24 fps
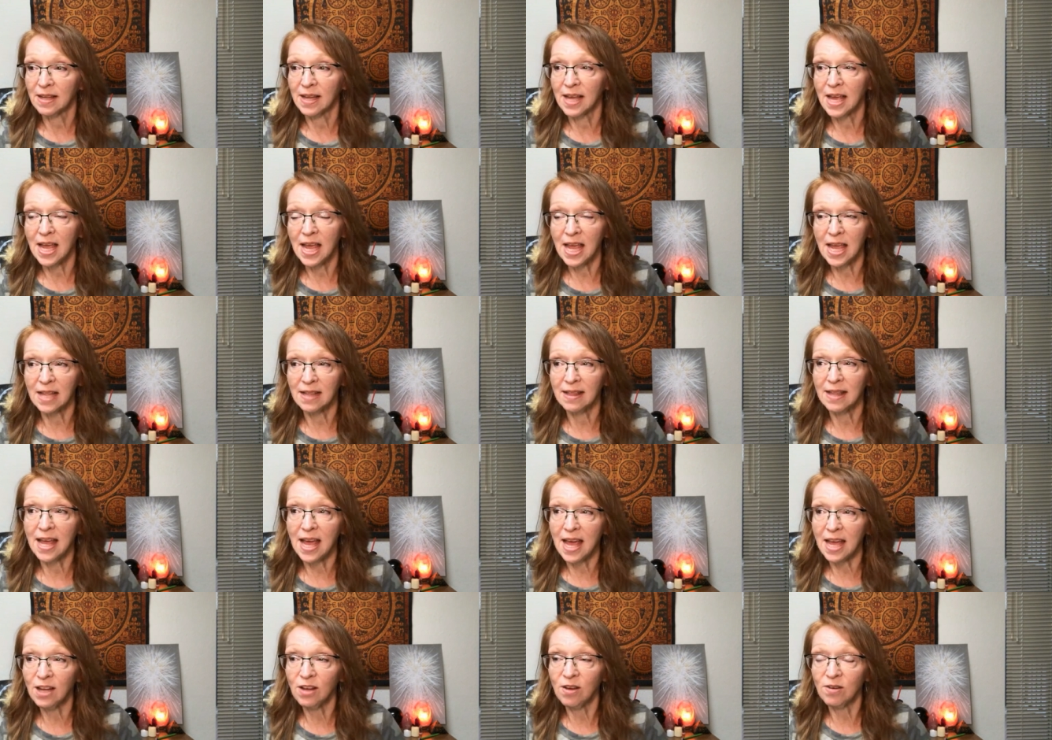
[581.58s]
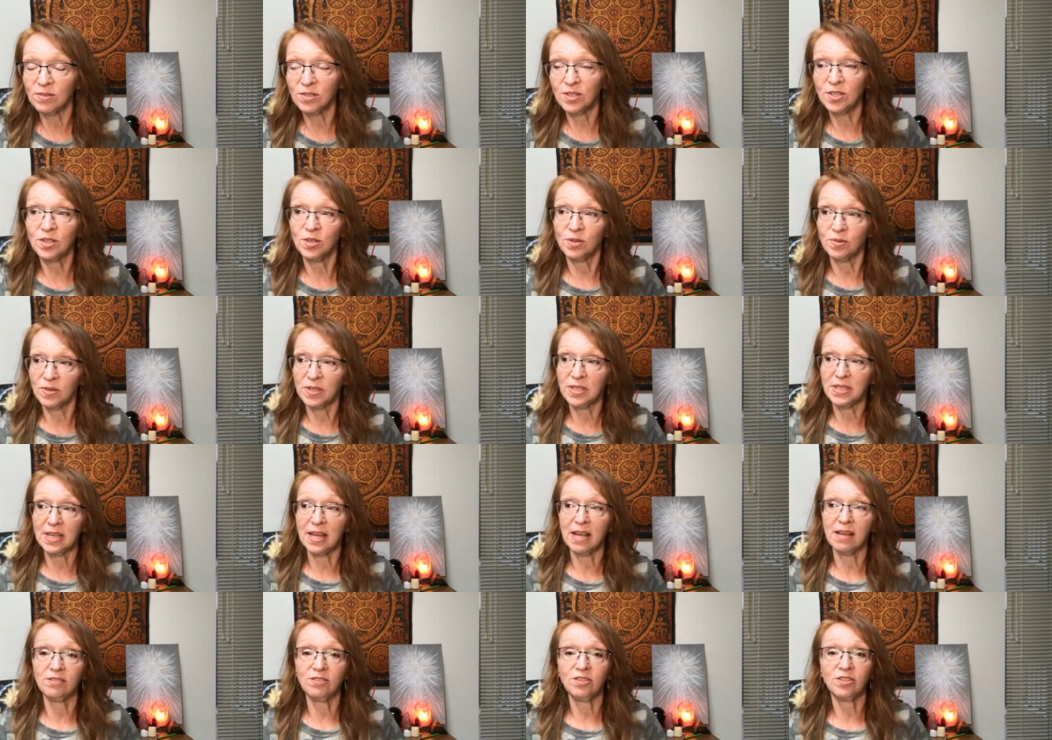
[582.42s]
And that goes to
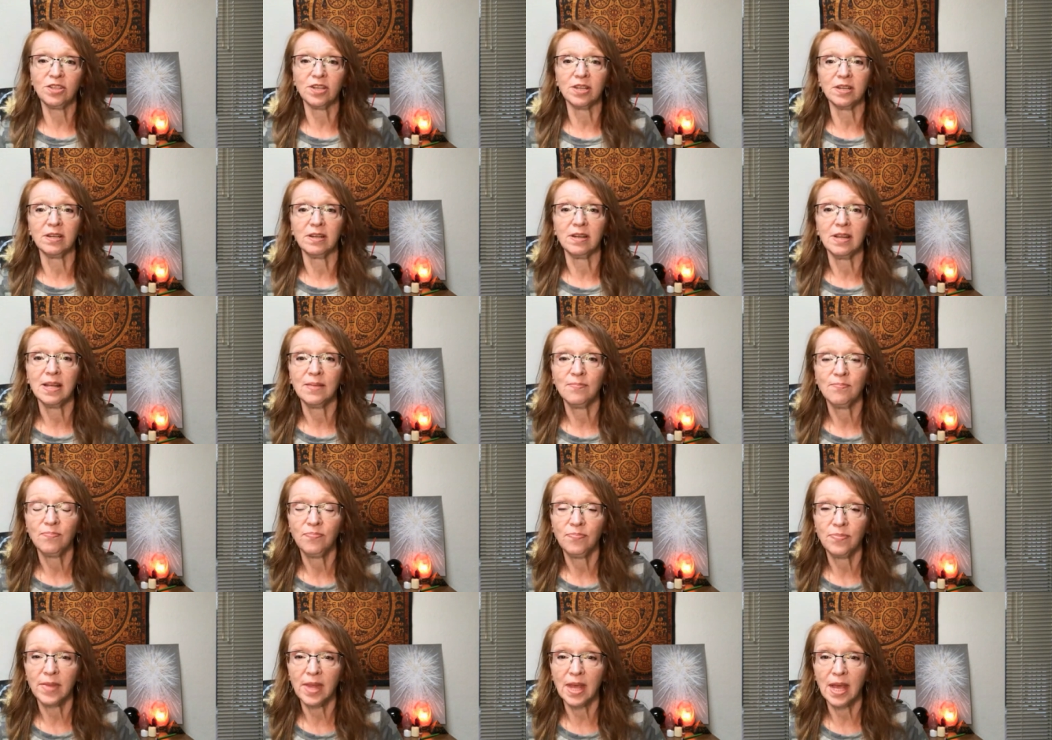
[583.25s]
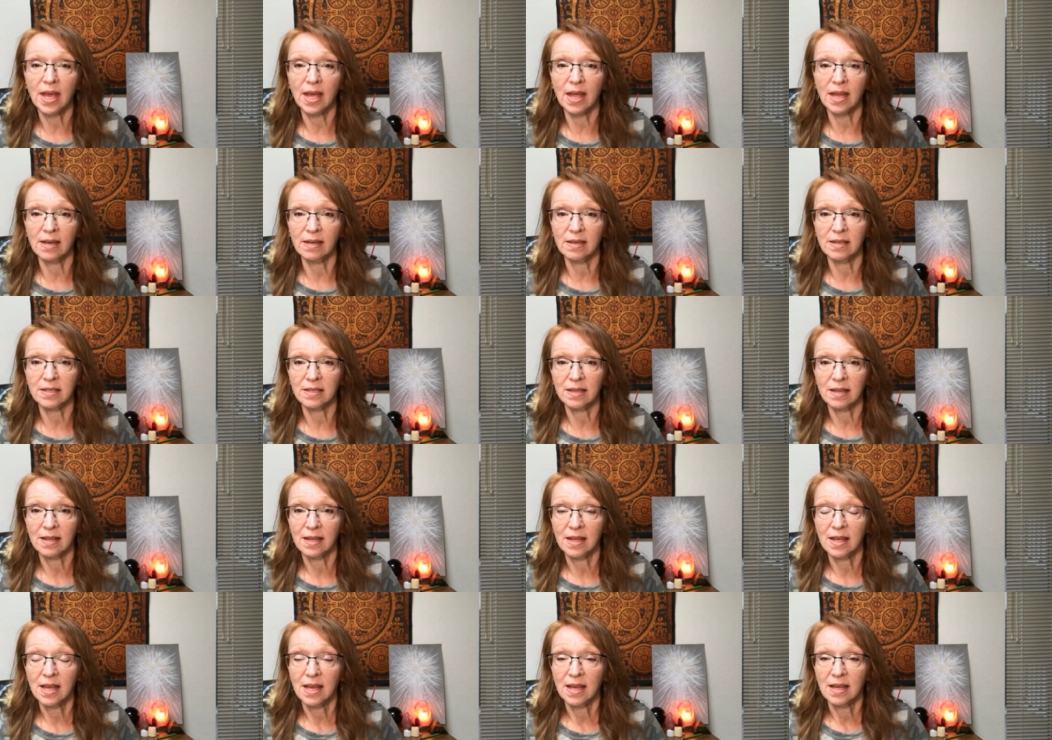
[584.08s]
intention and
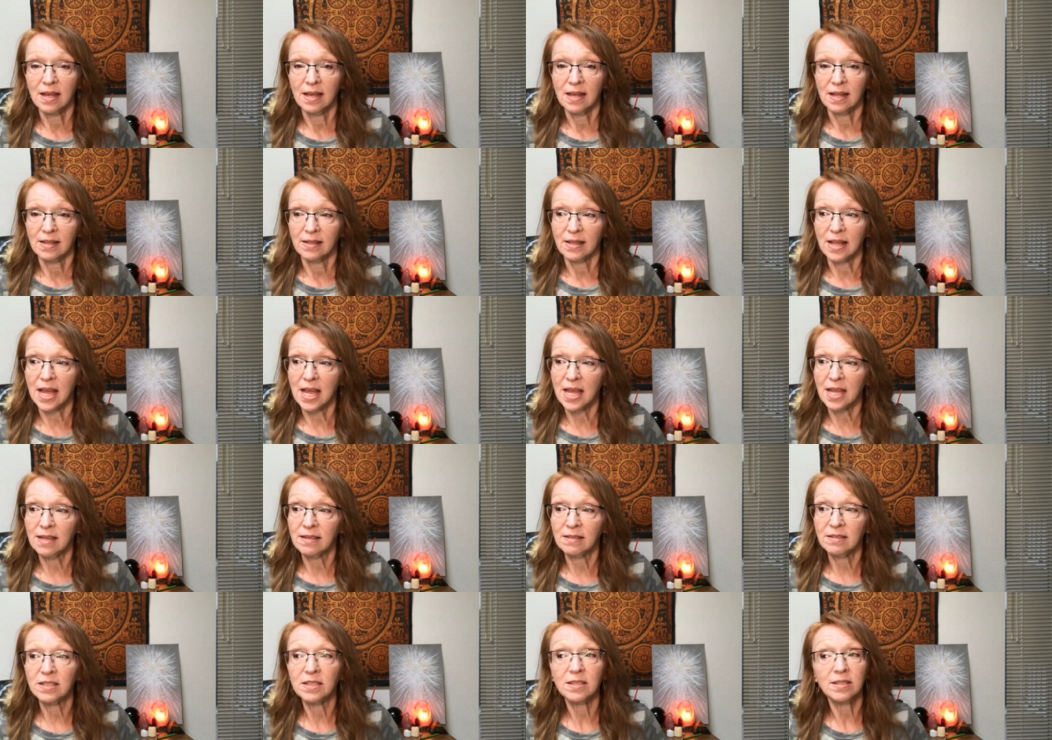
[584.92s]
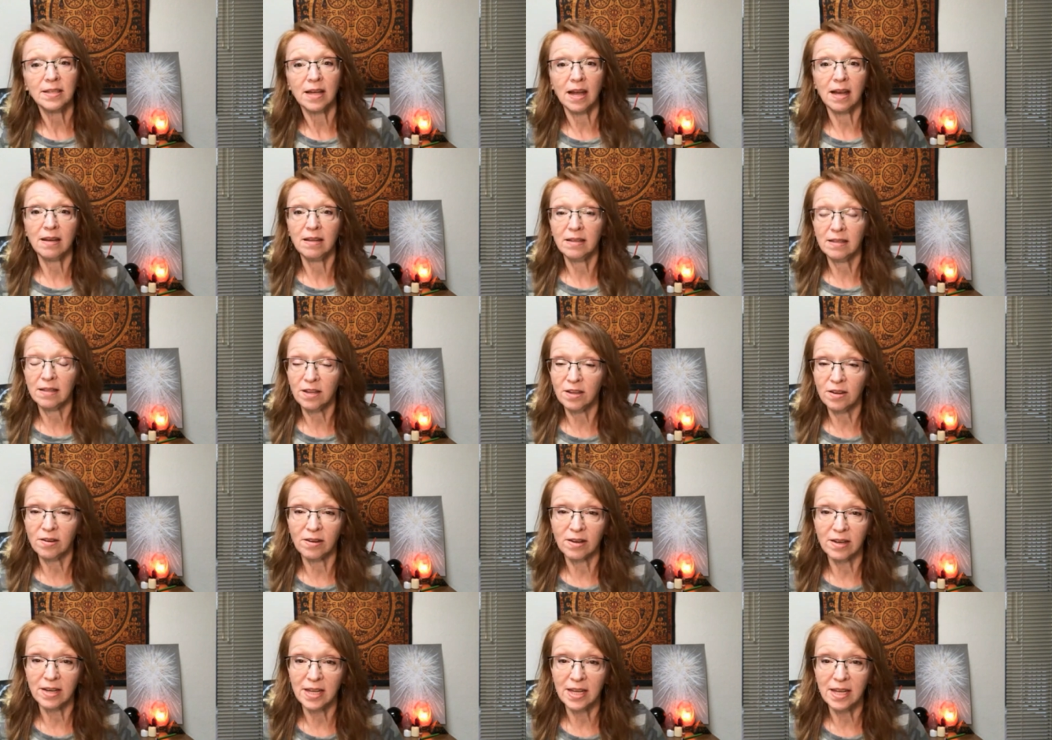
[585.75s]
like deciding that
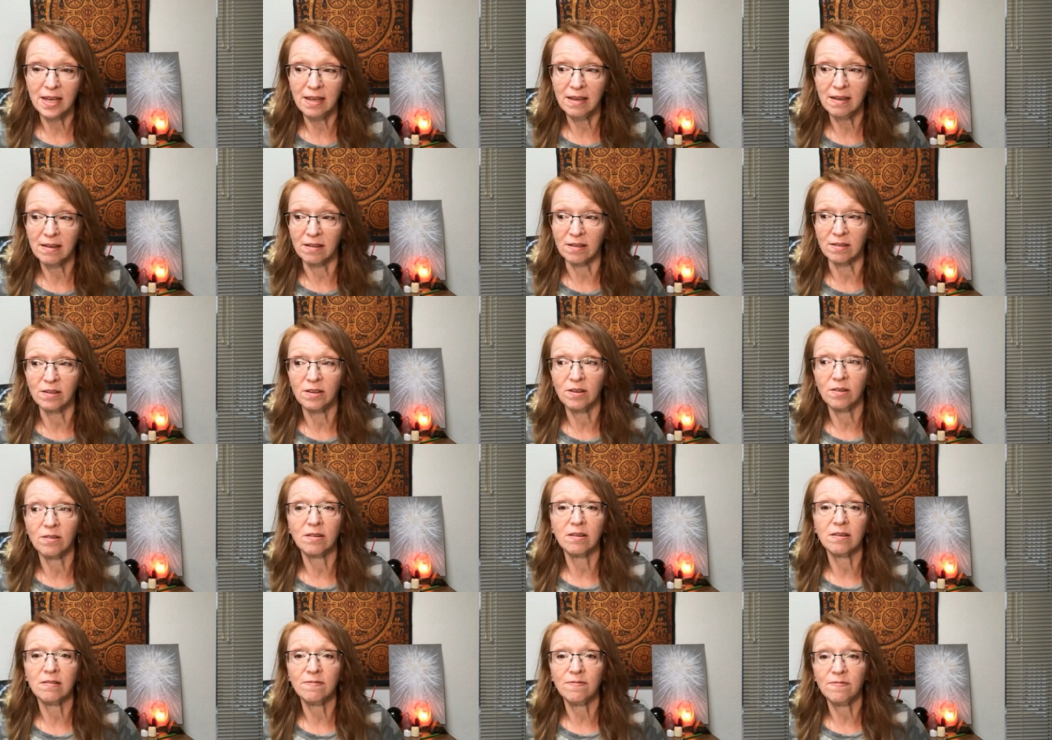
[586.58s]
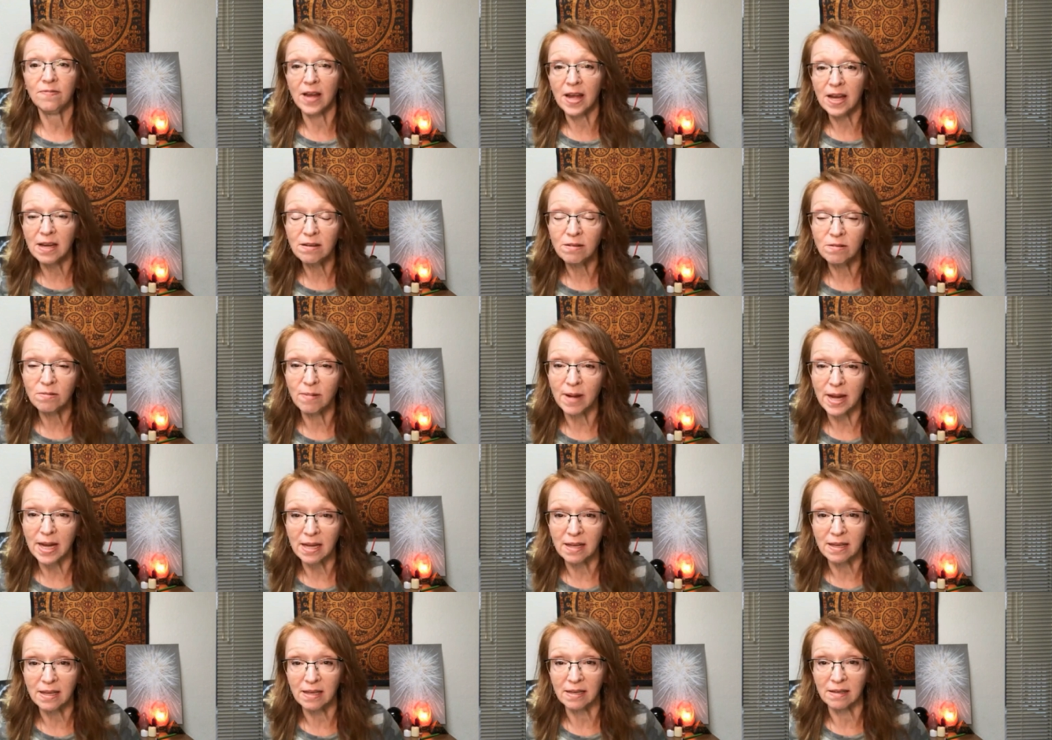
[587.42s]
you're going to heal. You're going to find a way
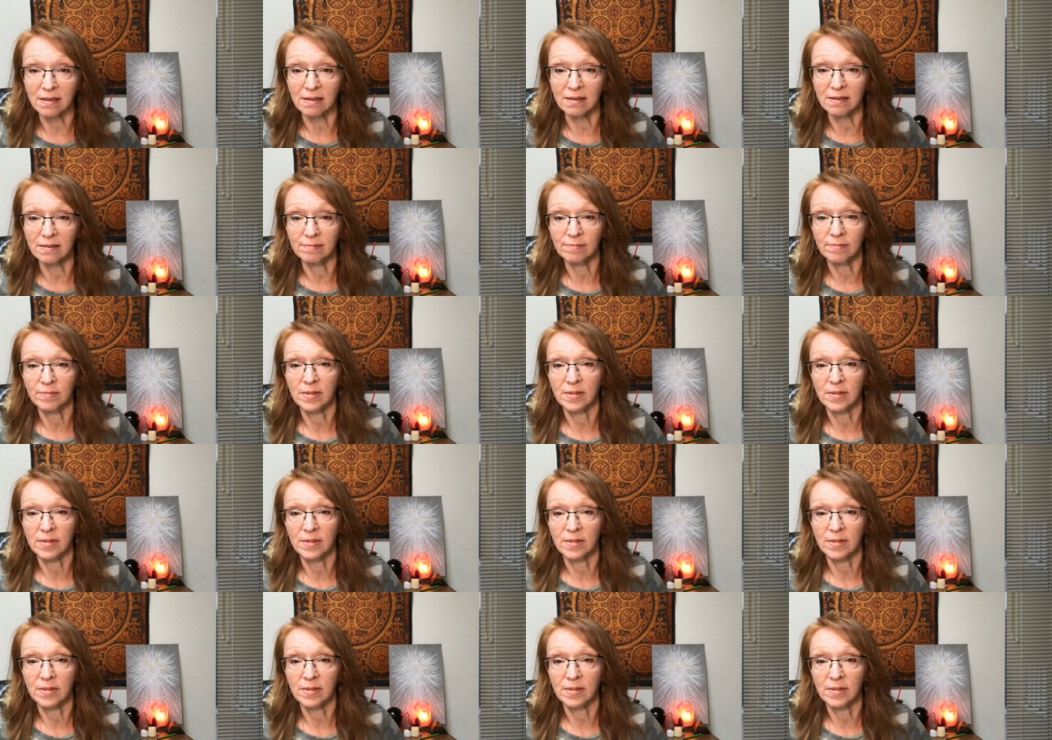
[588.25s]
to heal.